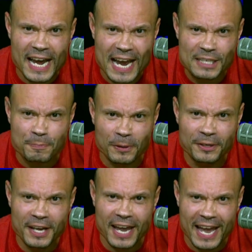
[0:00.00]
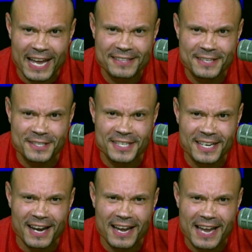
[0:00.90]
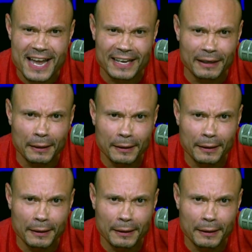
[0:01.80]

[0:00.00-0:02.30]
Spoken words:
Haspel to head the CIA?